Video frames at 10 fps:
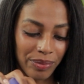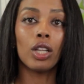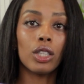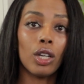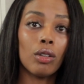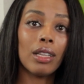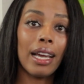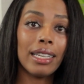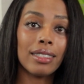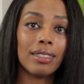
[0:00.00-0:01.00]
Low
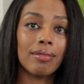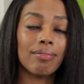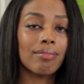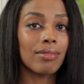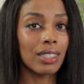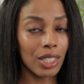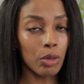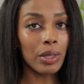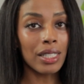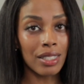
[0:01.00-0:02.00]
light
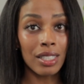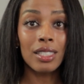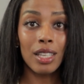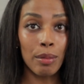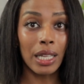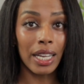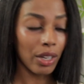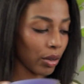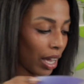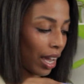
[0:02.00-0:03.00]
still means some light,
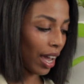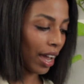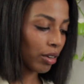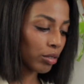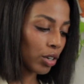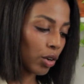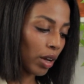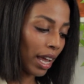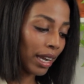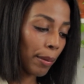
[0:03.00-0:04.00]
okay? I don't know
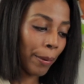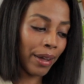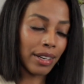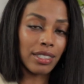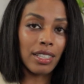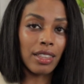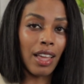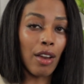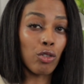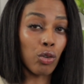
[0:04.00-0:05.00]
any plant
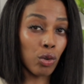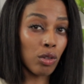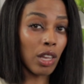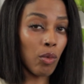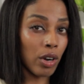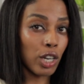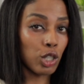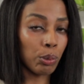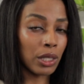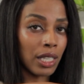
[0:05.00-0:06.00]
that truly
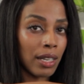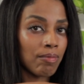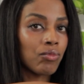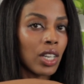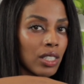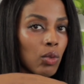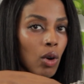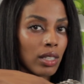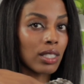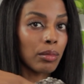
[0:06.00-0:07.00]
100% doesn't
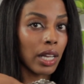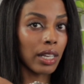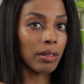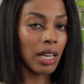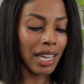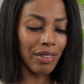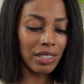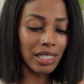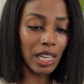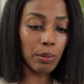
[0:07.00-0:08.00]
want some light.
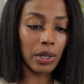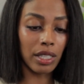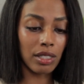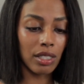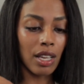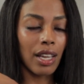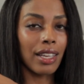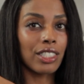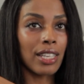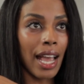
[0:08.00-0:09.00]
Even snake plants.
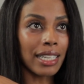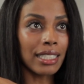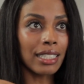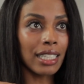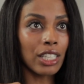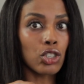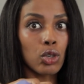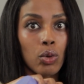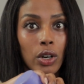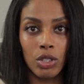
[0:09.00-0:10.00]
Technically,
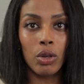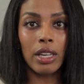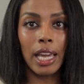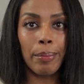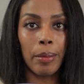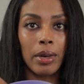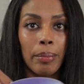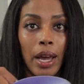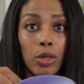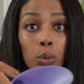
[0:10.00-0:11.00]
sure, you can keep them in a
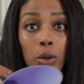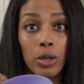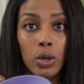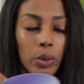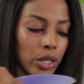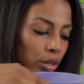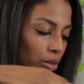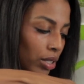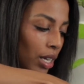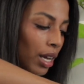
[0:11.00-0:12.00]
bathroom with no windows,